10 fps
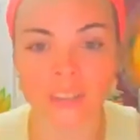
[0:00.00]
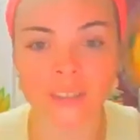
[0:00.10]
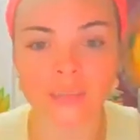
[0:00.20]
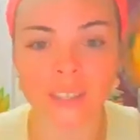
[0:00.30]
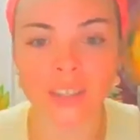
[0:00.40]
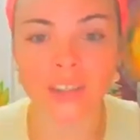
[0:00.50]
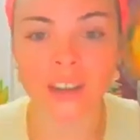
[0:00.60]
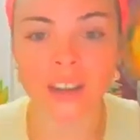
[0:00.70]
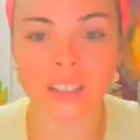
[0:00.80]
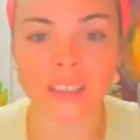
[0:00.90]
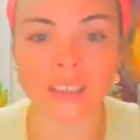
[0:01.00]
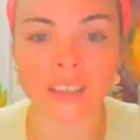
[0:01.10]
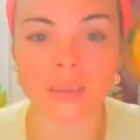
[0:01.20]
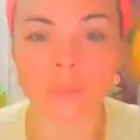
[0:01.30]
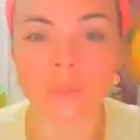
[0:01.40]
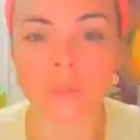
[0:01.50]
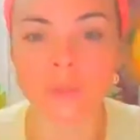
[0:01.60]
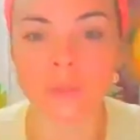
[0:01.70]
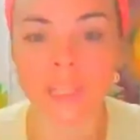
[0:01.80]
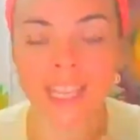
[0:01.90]
you figure out inside of you
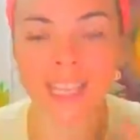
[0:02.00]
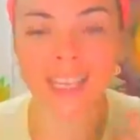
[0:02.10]
an